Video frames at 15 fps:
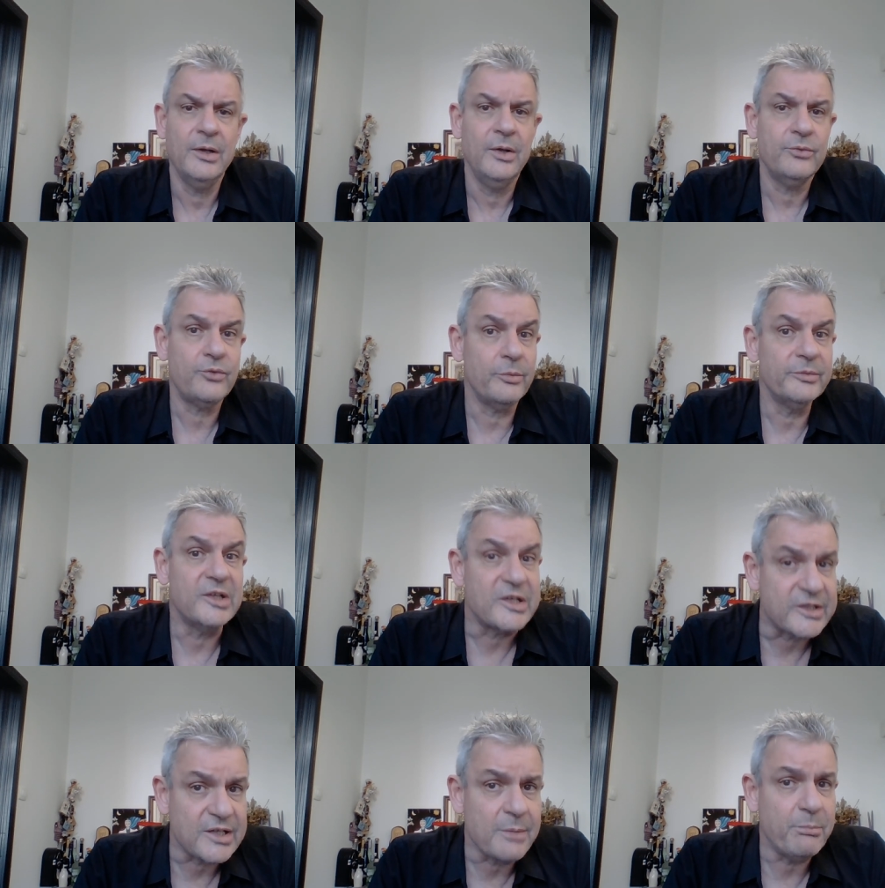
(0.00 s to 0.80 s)
from
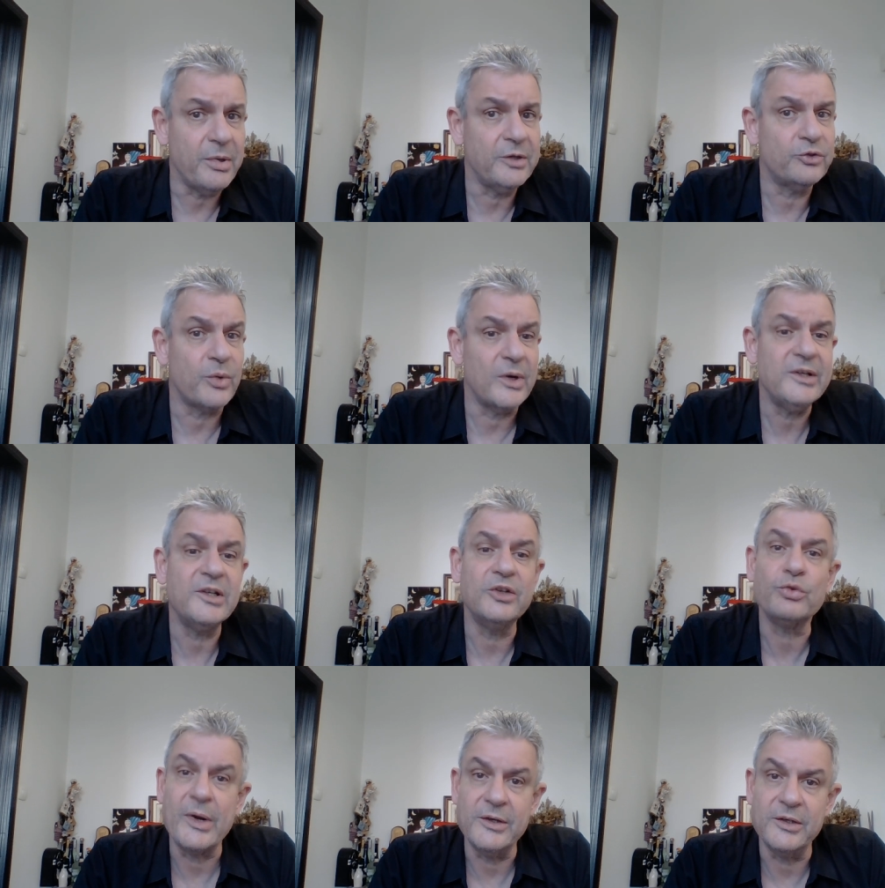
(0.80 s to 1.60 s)
December
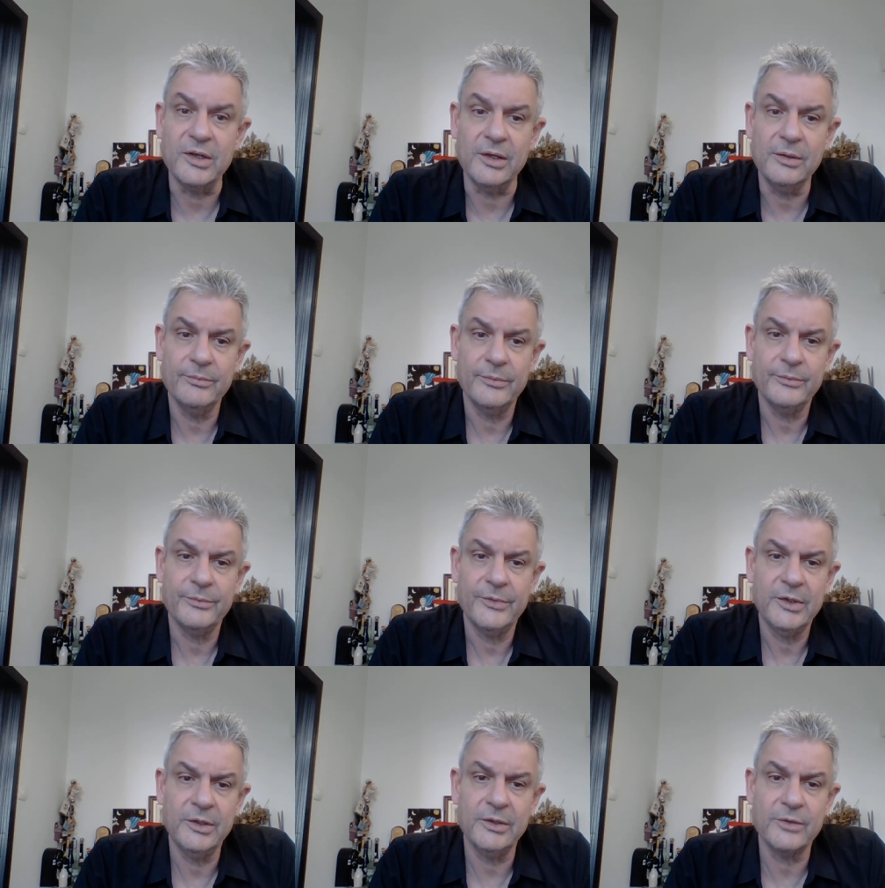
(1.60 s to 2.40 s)
2020
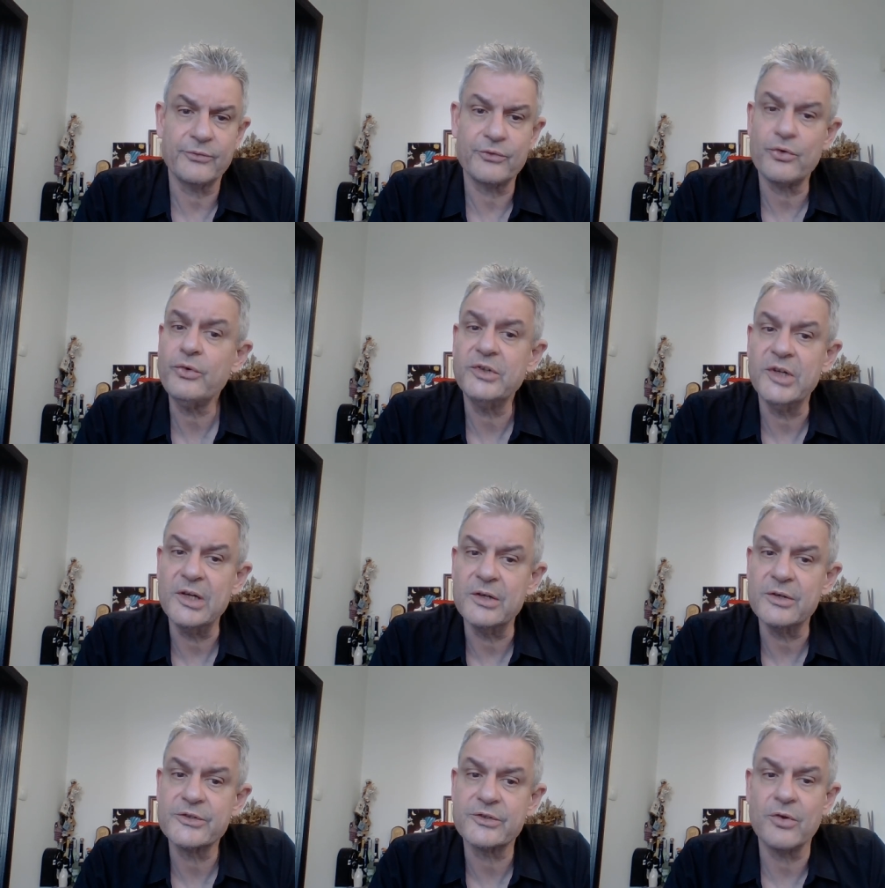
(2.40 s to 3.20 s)
in the
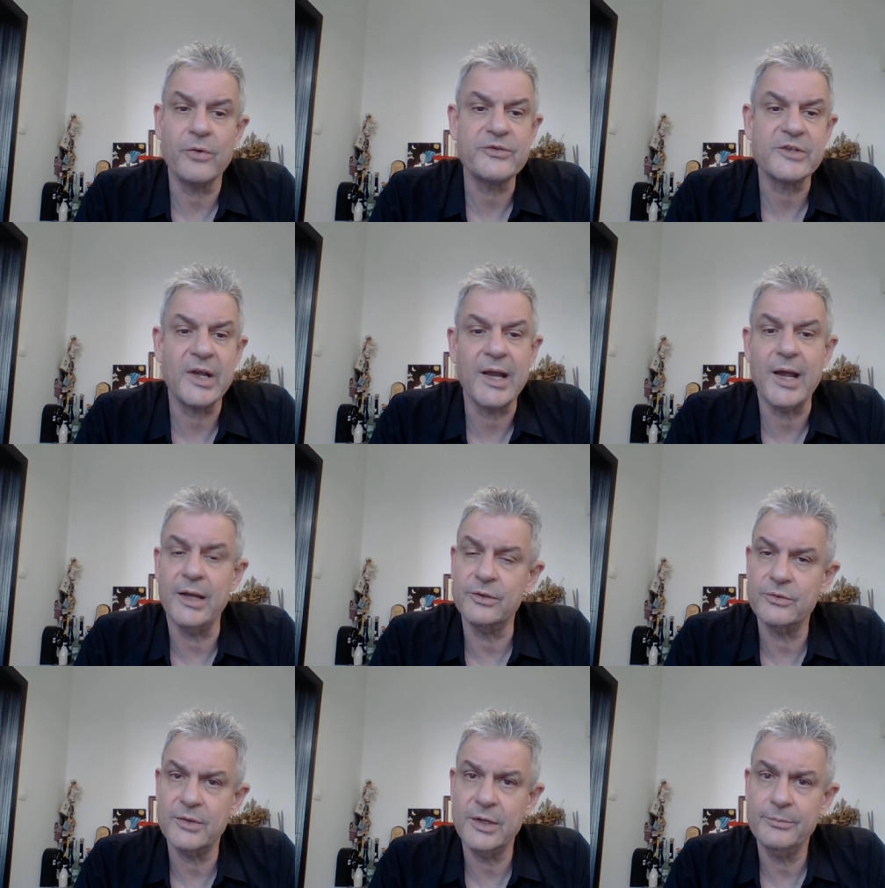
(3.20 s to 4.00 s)
Frontiers of
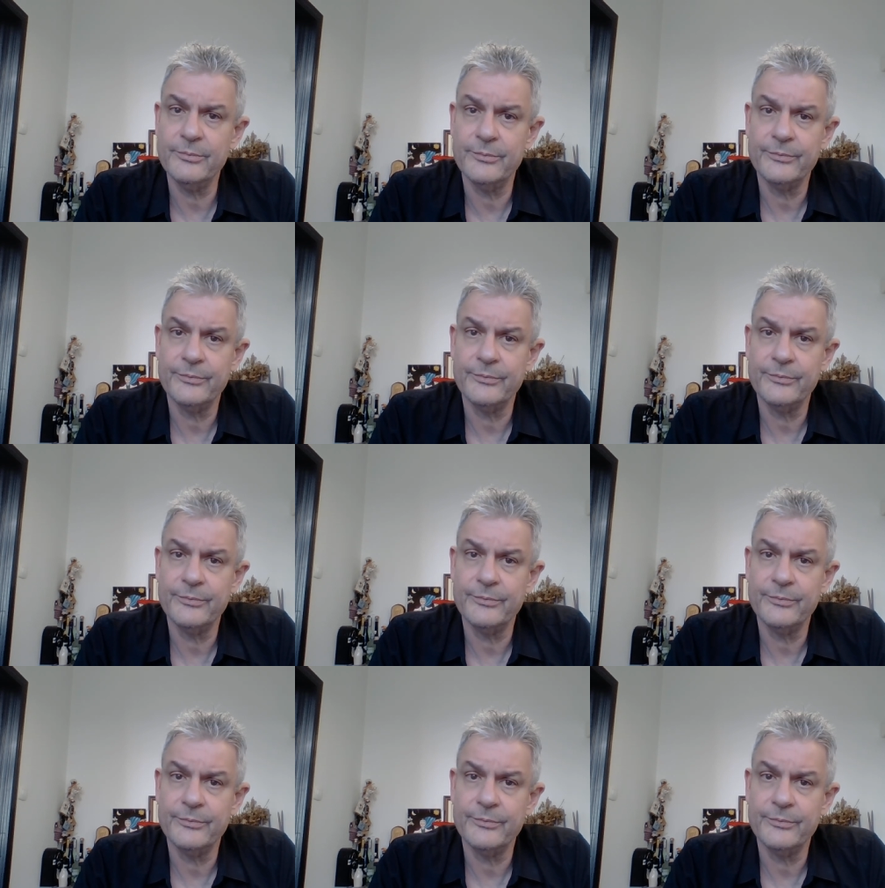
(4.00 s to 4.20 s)
Psychiatry.